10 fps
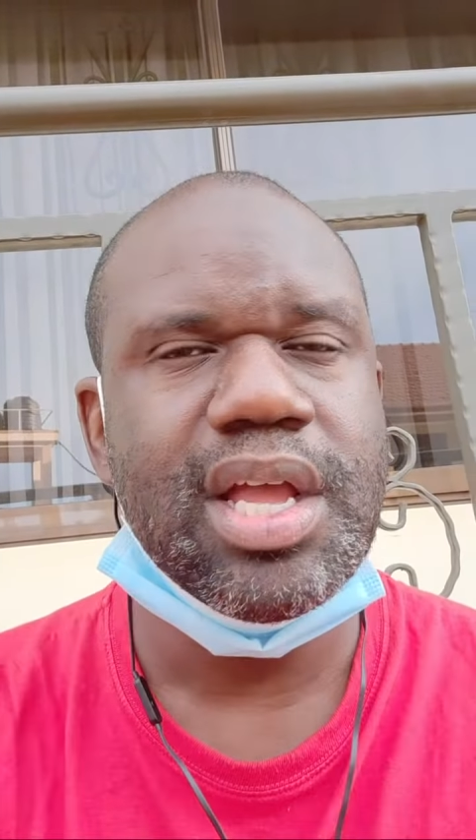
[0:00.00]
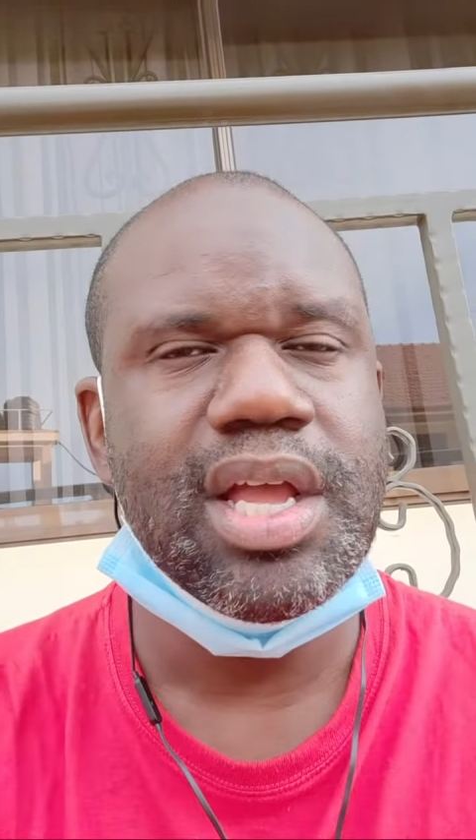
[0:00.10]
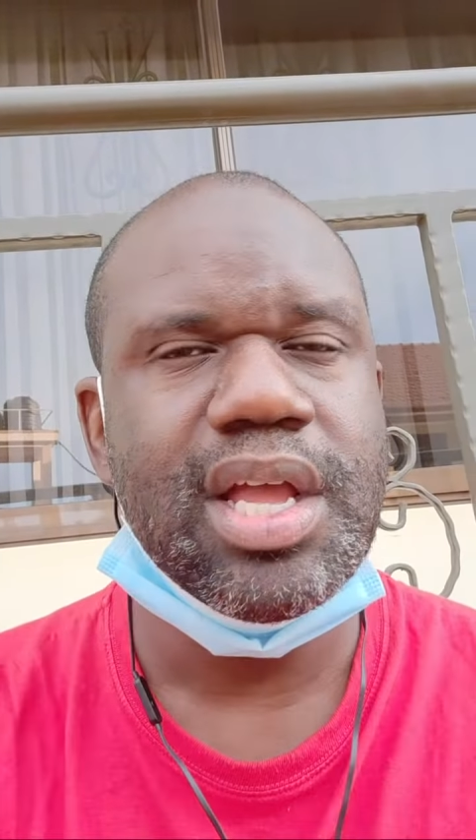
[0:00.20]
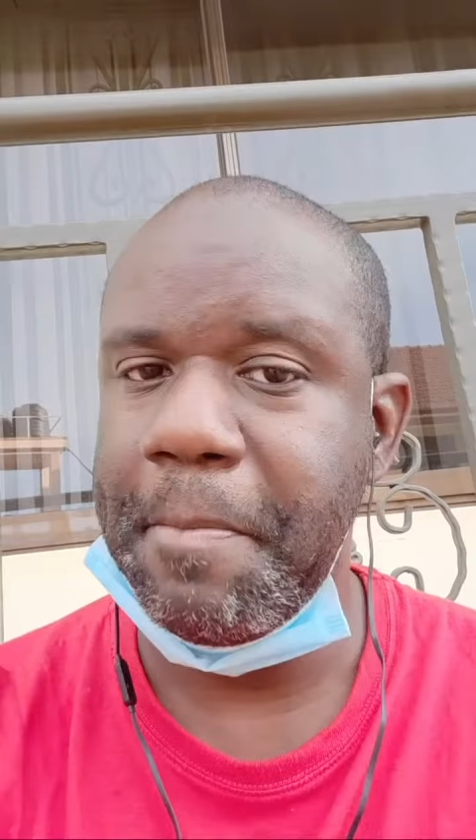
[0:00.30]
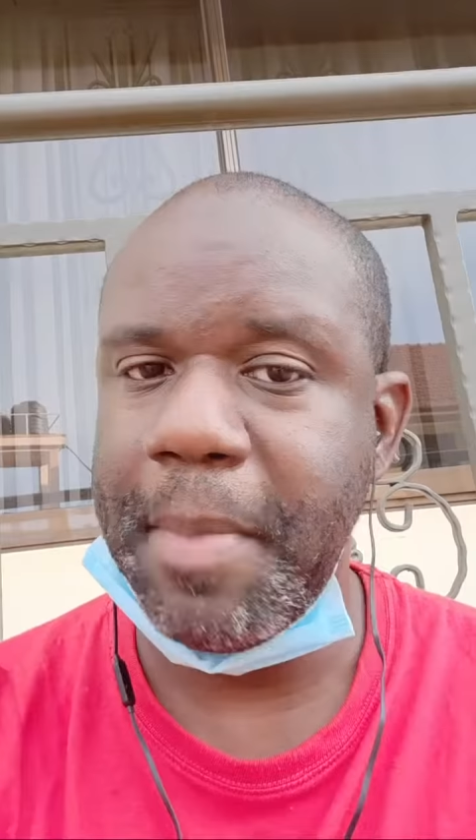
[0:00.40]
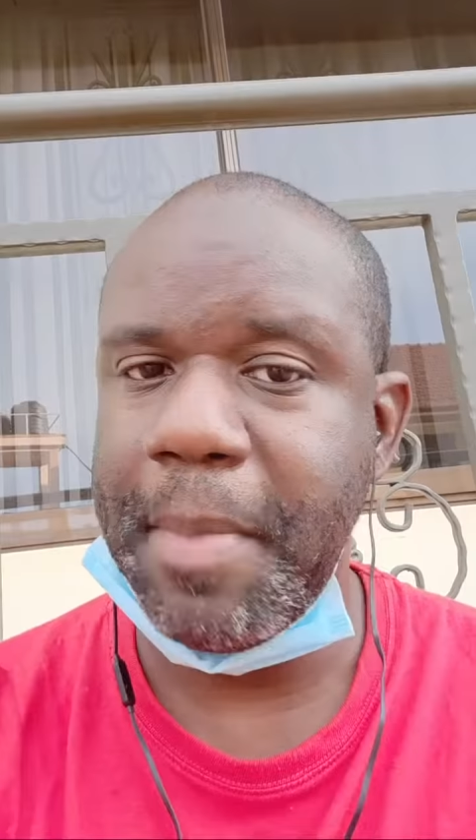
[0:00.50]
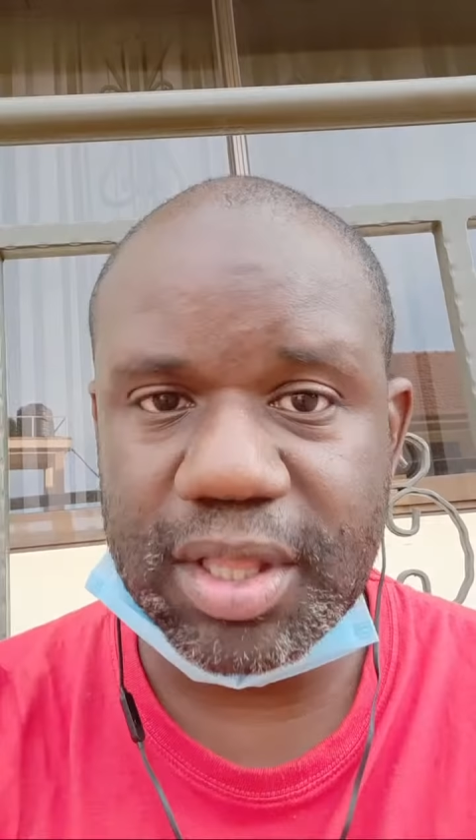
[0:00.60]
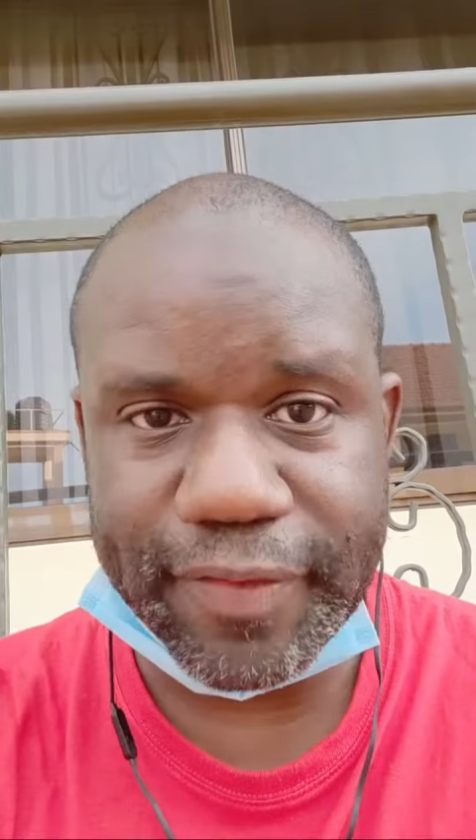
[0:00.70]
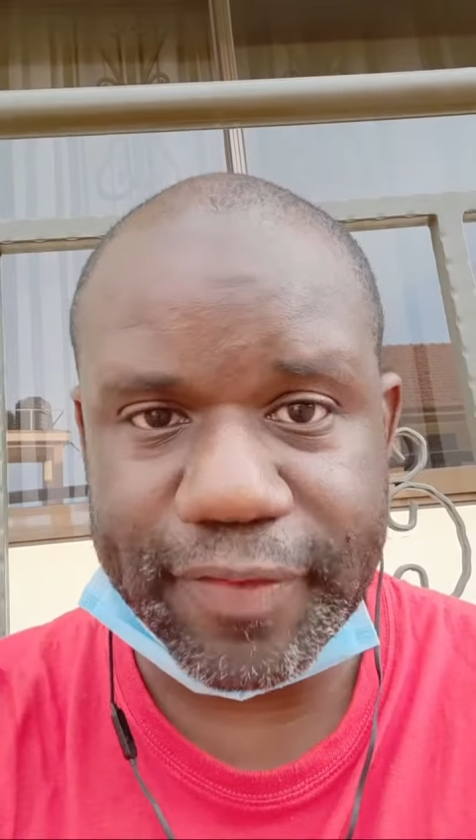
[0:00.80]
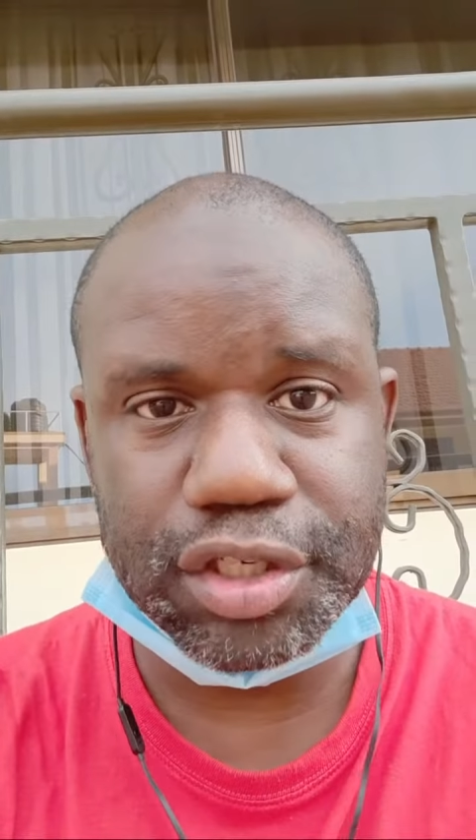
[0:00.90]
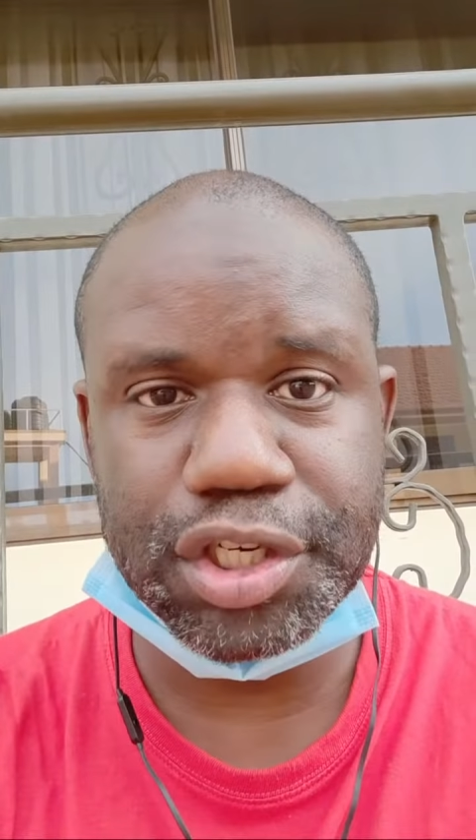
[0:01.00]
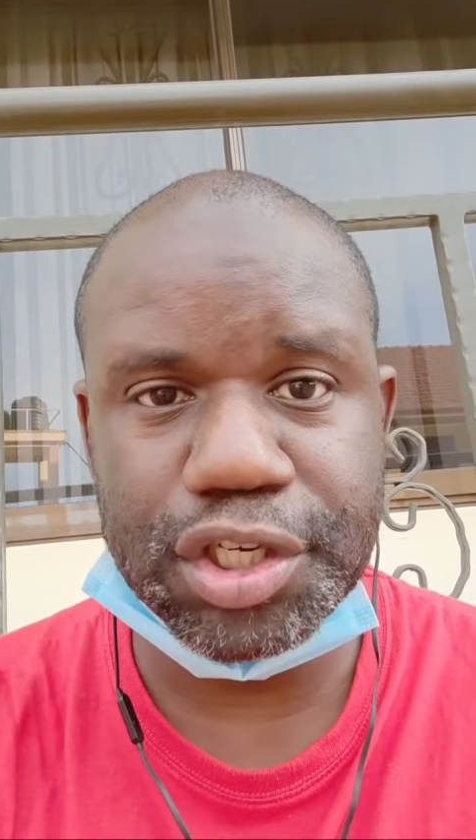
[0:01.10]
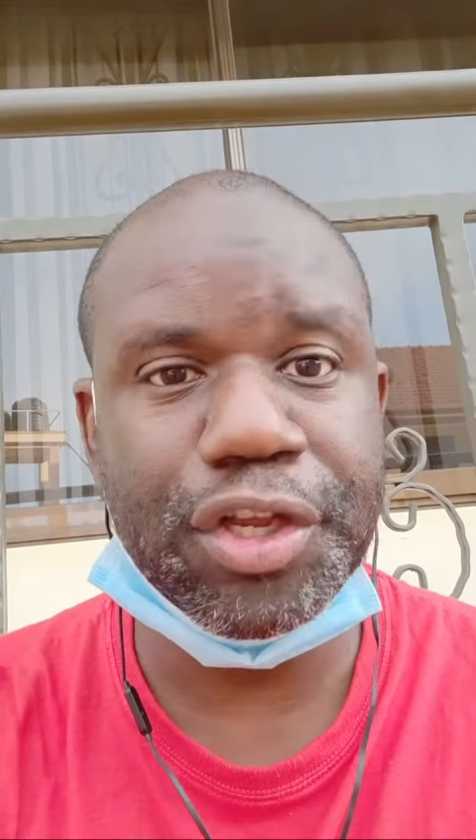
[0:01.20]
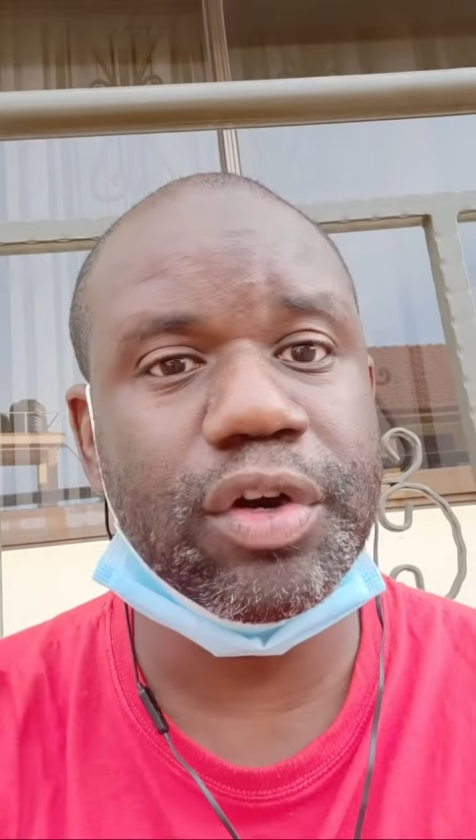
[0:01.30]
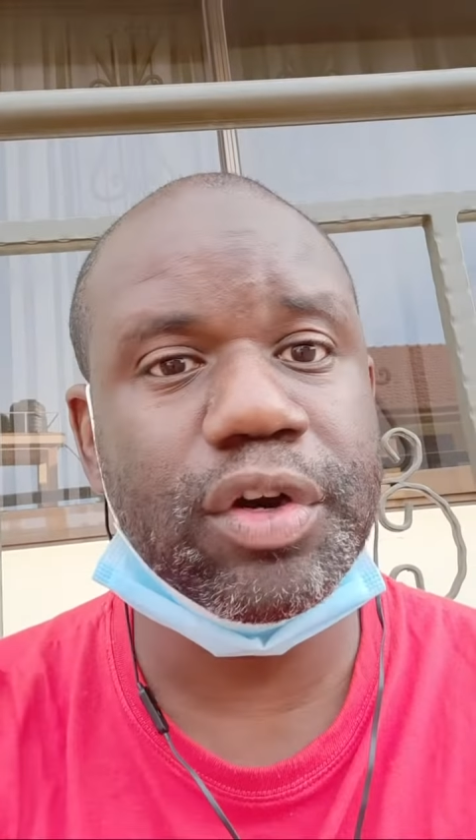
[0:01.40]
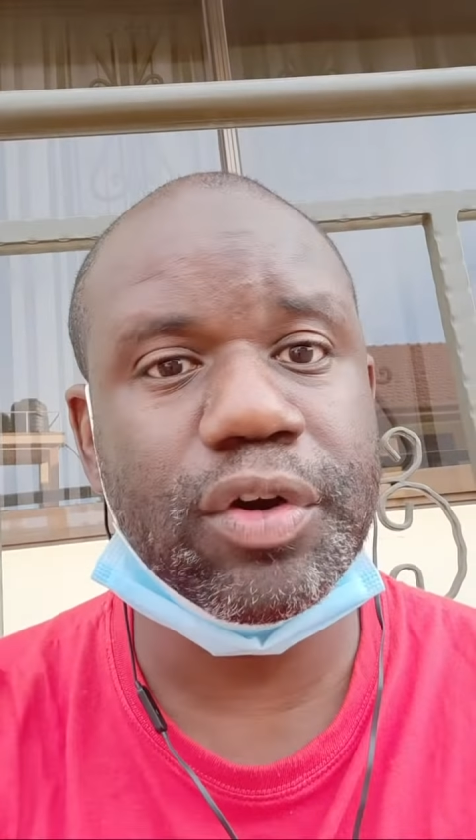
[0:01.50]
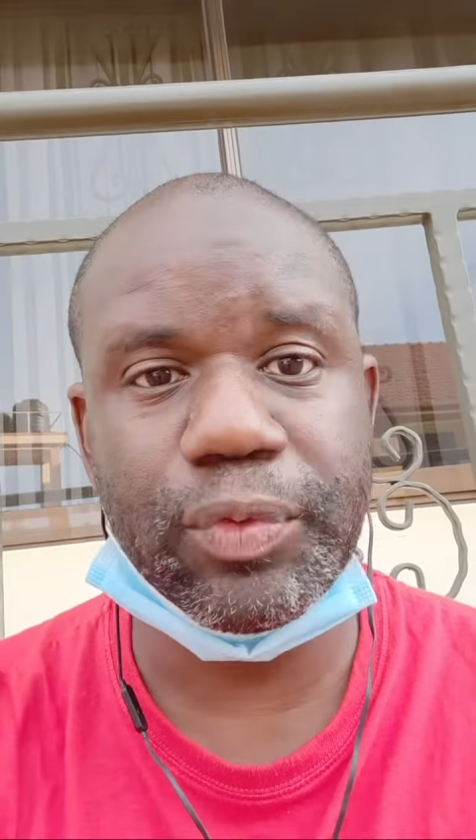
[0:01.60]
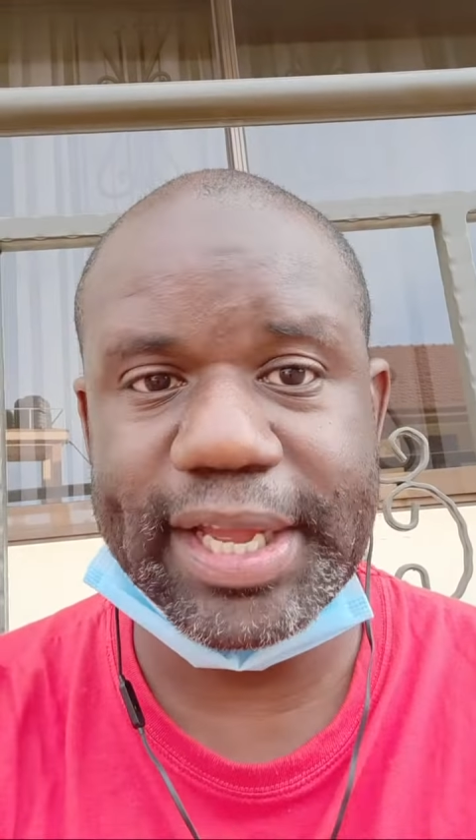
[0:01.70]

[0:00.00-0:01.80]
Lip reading: Maybe the first year you want to rent